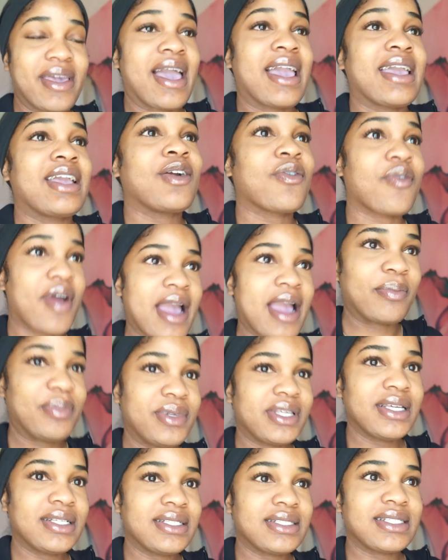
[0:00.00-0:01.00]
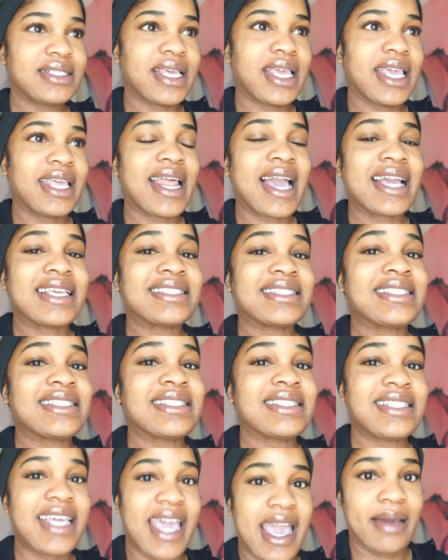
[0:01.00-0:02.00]
I grabbed it and I
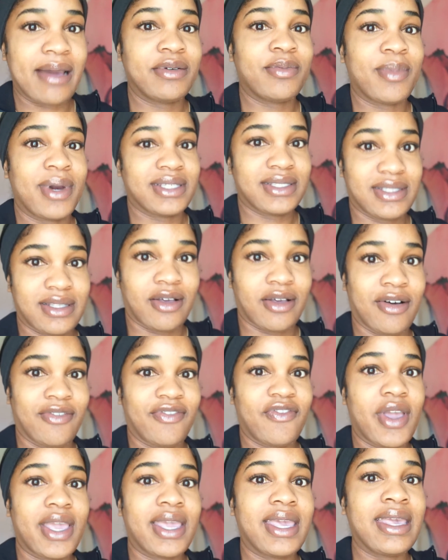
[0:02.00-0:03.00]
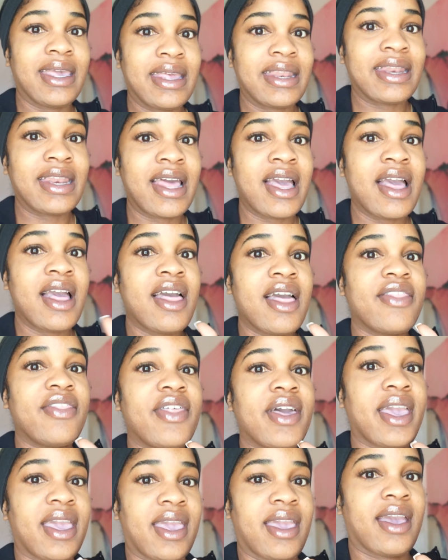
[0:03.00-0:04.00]
stabbed myself in
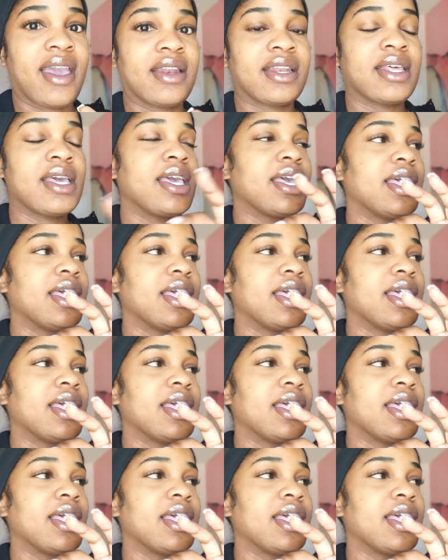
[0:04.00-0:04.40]
the hand.